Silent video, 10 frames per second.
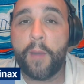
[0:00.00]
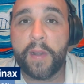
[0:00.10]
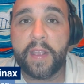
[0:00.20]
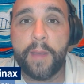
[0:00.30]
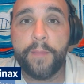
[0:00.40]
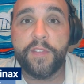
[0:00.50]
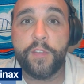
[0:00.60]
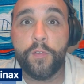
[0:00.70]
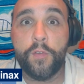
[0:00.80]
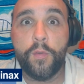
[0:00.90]
when it comes
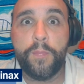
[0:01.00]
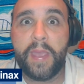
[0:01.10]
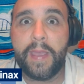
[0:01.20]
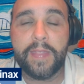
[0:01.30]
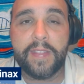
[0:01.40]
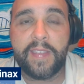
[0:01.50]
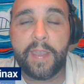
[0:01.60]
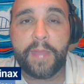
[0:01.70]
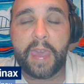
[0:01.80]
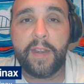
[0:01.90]
to being in the
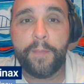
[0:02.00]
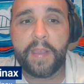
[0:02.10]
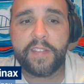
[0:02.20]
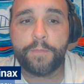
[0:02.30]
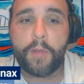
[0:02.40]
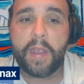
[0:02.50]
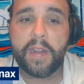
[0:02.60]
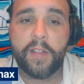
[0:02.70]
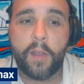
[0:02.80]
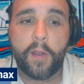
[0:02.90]
Team Canada mix is Brandon
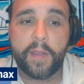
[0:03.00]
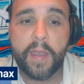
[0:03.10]
Clark.